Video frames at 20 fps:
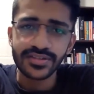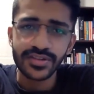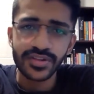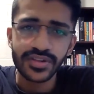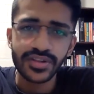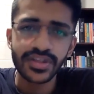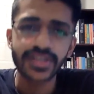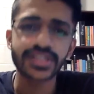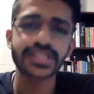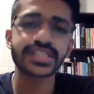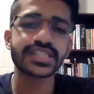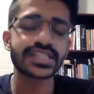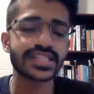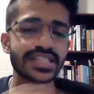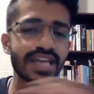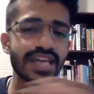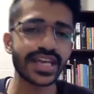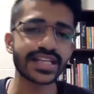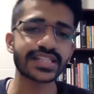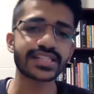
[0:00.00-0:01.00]
The
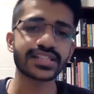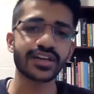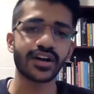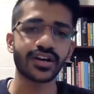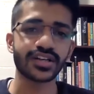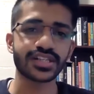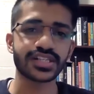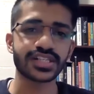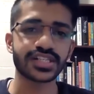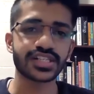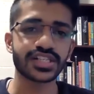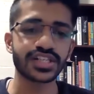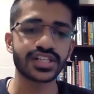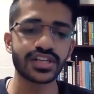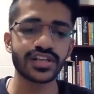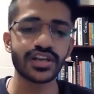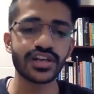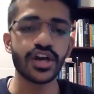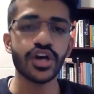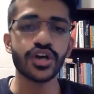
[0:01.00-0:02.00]
states are
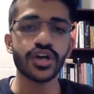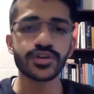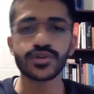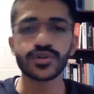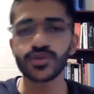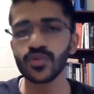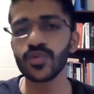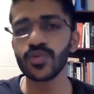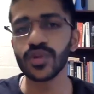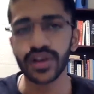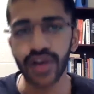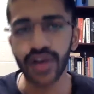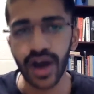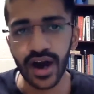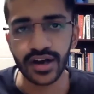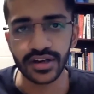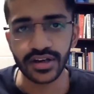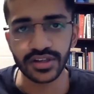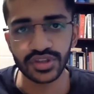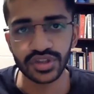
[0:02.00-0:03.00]
still too
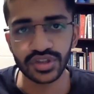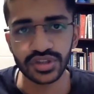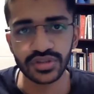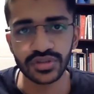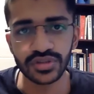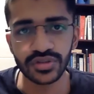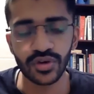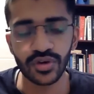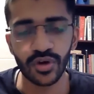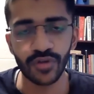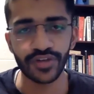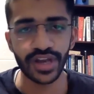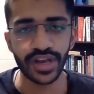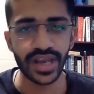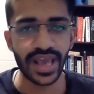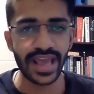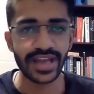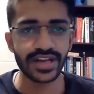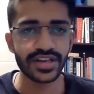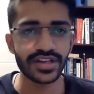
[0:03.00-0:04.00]
large of an
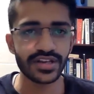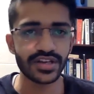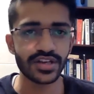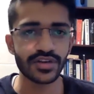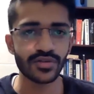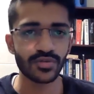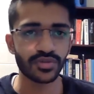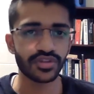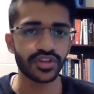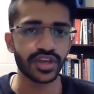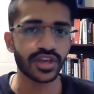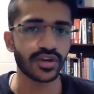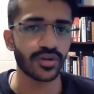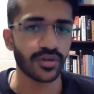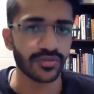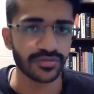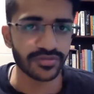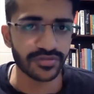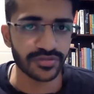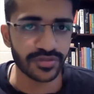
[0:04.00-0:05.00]
entity to think of,